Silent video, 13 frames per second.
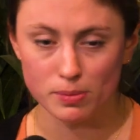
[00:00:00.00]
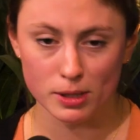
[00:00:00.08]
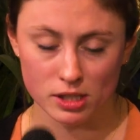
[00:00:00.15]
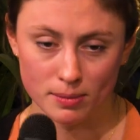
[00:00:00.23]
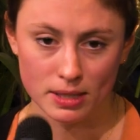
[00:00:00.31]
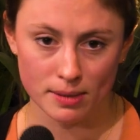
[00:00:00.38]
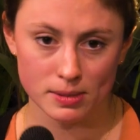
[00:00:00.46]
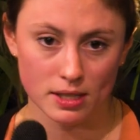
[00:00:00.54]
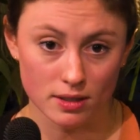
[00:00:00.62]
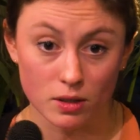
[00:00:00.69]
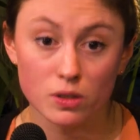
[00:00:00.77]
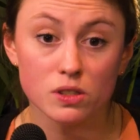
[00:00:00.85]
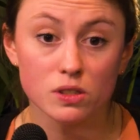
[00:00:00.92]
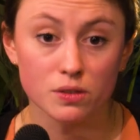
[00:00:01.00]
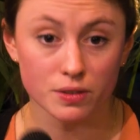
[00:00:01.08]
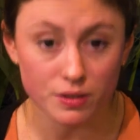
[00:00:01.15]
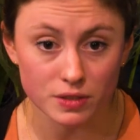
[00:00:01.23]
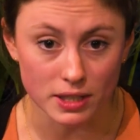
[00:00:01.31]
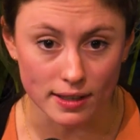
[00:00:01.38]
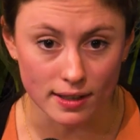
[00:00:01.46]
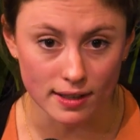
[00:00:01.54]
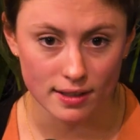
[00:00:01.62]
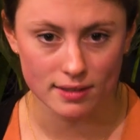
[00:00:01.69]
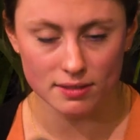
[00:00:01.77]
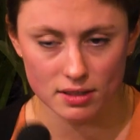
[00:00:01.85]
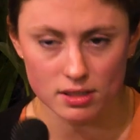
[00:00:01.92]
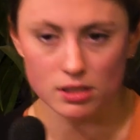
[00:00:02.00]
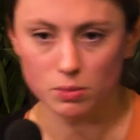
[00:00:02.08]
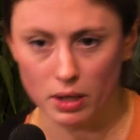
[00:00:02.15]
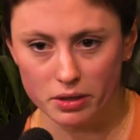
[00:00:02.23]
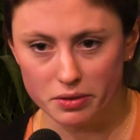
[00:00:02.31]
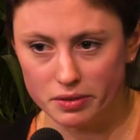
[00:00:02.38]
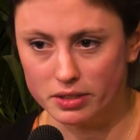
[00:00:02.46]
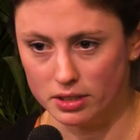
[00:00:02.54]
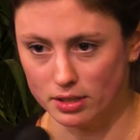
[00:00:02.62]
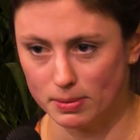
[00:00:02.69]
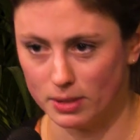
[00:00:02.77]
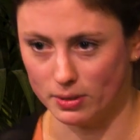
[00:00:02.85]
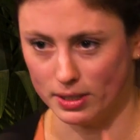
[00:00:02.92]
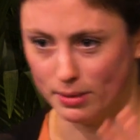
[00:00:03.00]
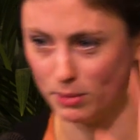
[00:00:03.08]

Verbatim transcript: but sometimes it goes to 50 this is why the 50 years, by the way.